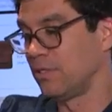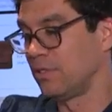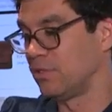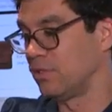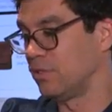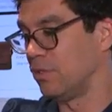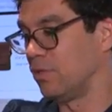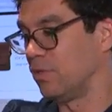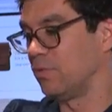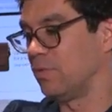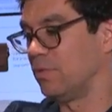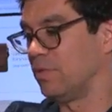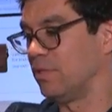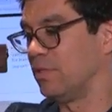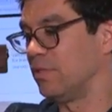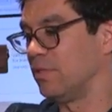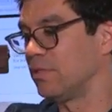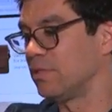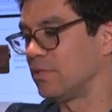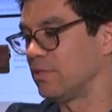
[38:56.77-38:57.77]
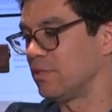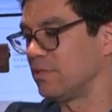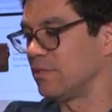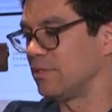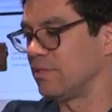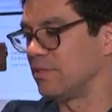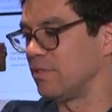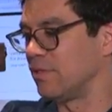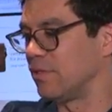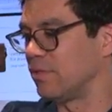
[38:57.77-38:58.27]
So
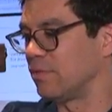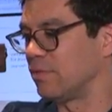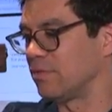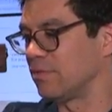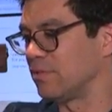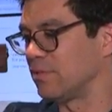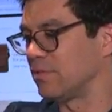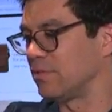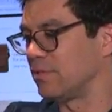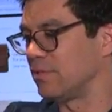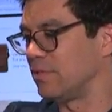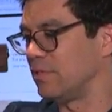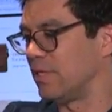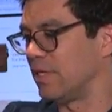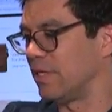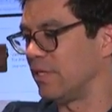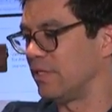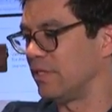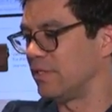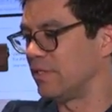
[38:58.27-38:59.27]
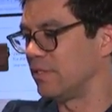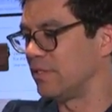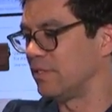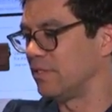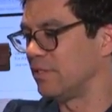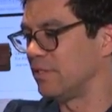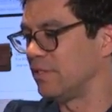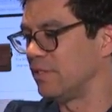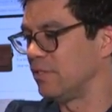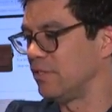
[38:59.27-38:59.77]
don't, yeah.
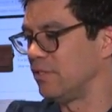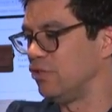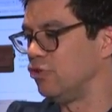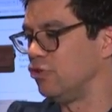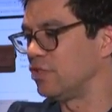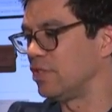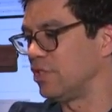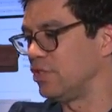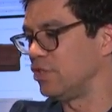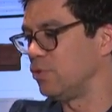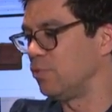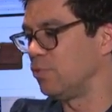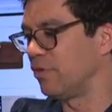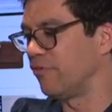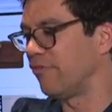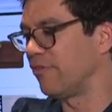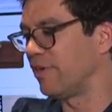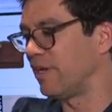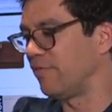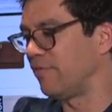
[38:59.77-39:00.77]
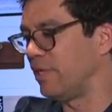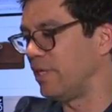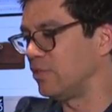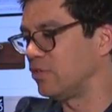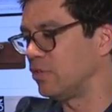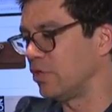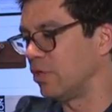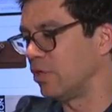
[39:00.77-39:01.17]
You said you won five days